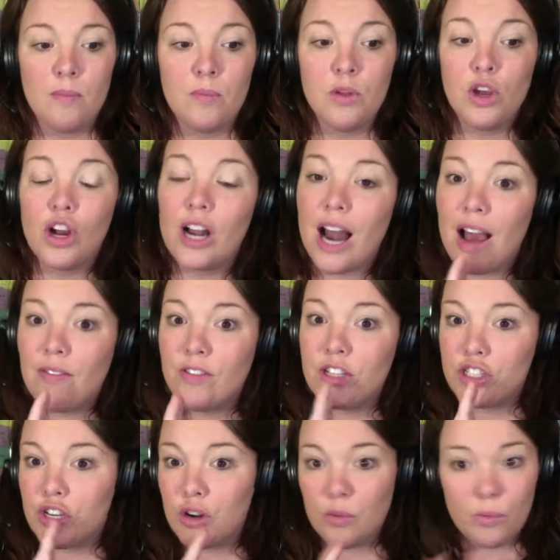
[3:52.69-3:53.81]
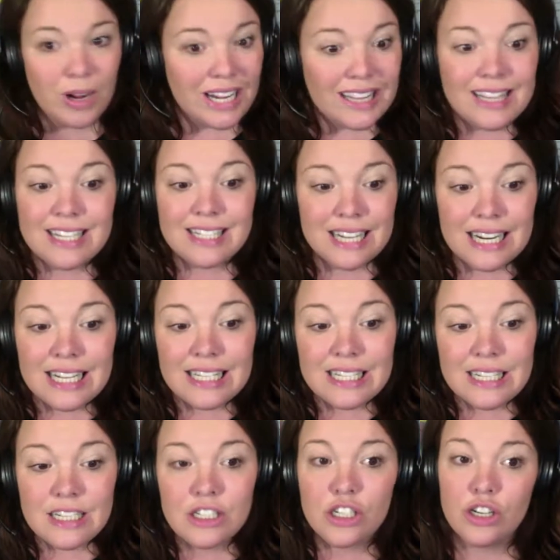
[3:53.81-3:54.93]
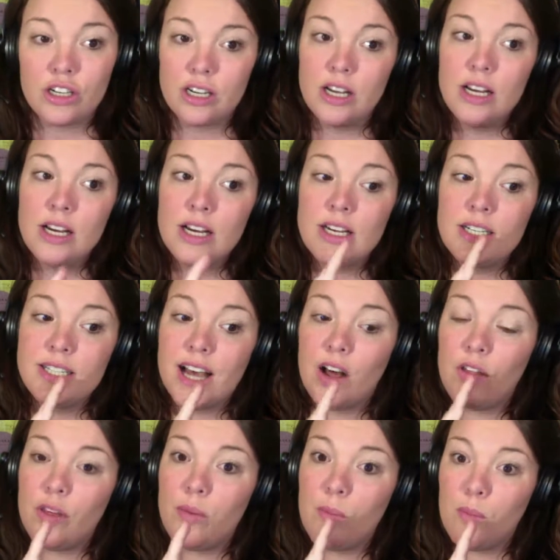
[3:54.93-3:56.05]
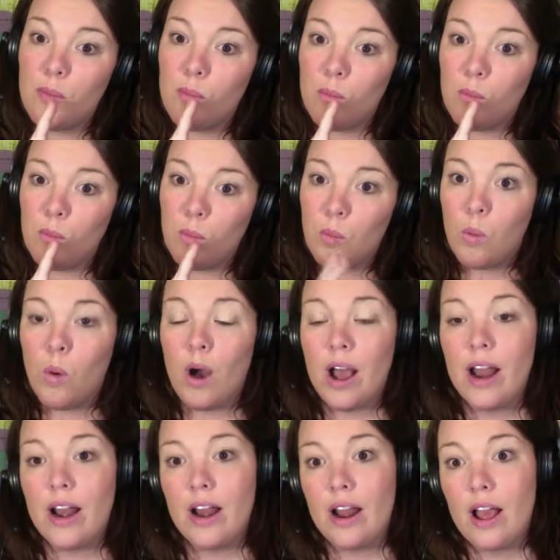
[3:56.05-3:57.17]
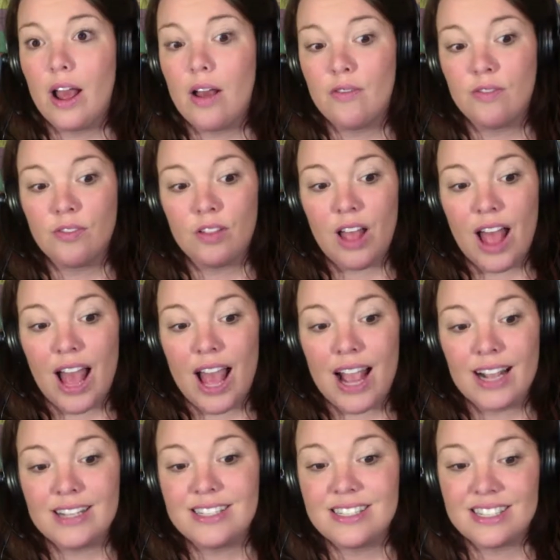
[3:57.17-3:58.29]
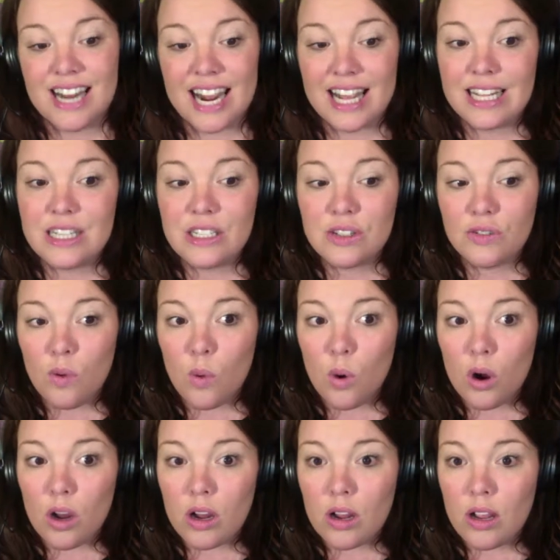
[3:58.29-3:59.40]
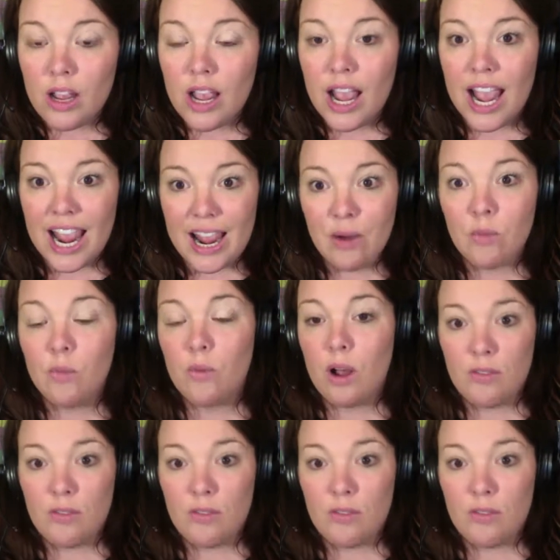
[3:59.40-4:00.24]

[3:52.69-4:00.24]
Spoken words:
You're going to have the student read the sentences. You're going to tell them what a flag stands for. A